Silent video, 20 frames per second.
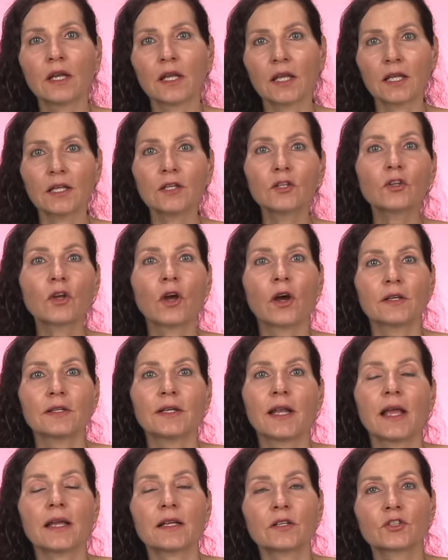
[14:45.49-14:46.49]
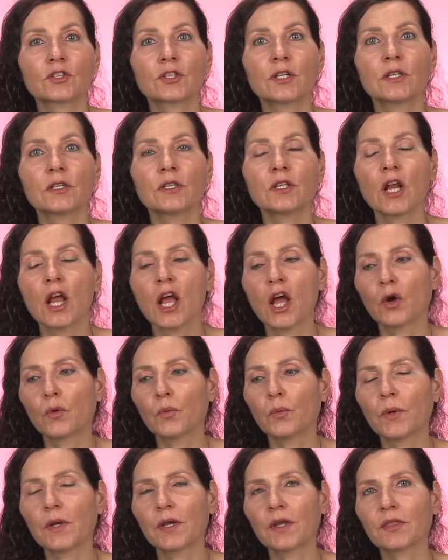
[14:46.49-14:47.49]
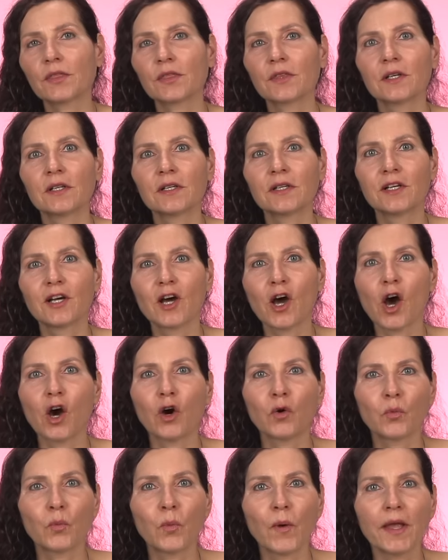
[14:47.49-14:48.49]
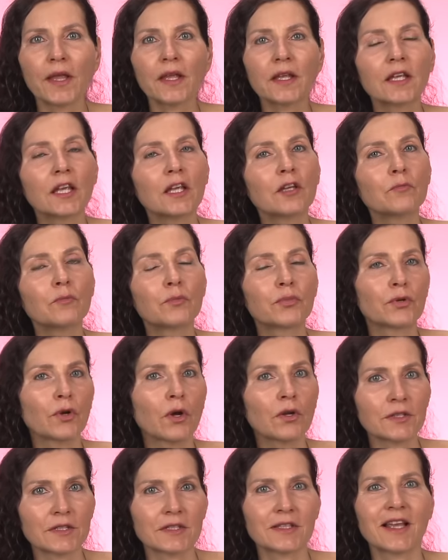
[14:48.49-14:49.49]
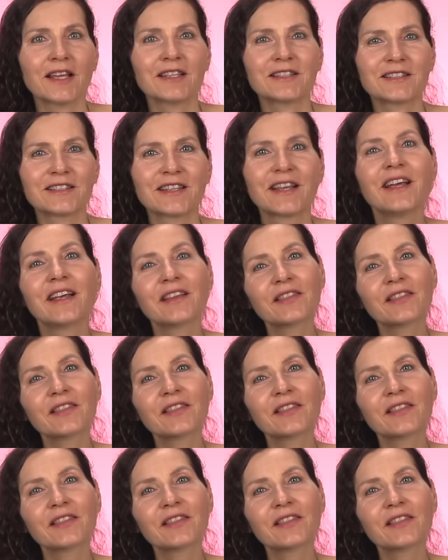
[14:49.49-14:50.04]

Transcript: in connection with the awakening process